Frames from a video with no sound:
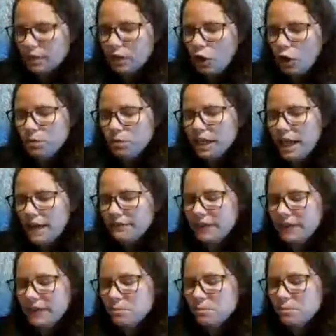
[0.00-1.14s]
Home plate, I've
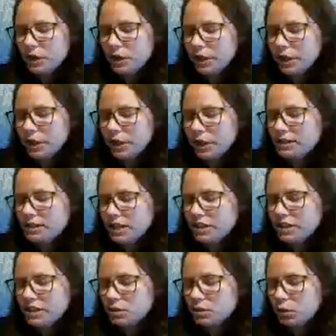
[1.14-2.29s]
got more,
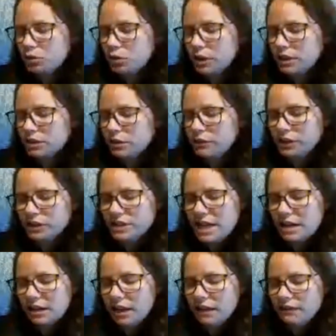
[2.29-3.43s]
Sanchez told Norris over her
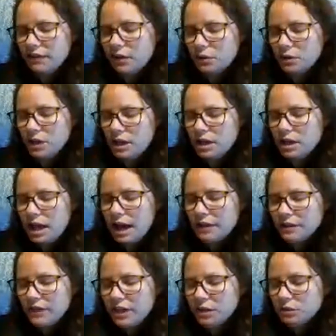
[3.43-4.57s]
satellite phone. On
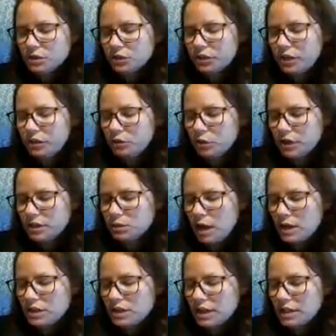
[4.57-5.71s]
the video screen, Norris
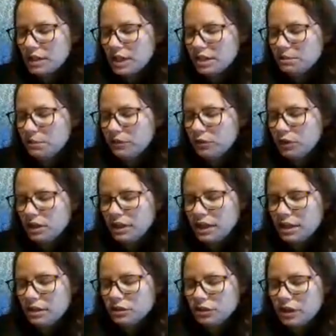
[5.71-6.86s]
watched Sanchez move
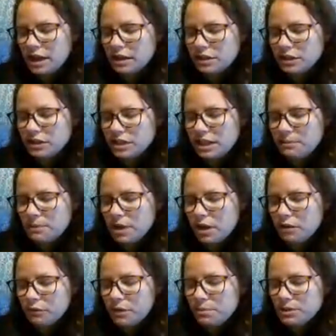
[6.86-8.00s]
quickly, direct her team,
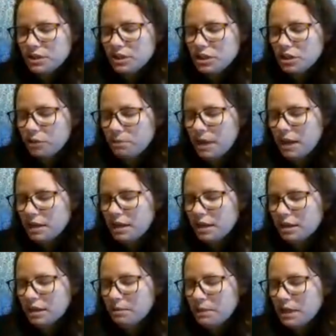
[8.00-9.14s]
reposition her men,
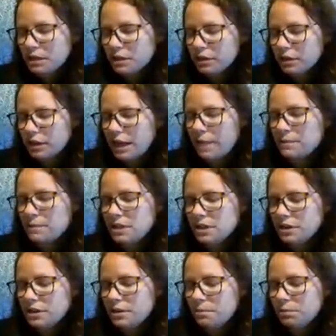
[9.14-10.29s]
and
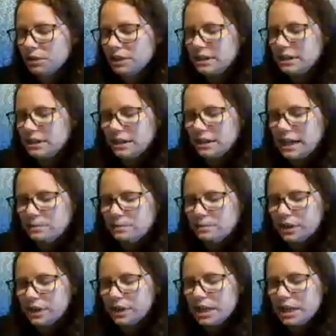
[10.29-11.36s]
commandeer the police helicopter.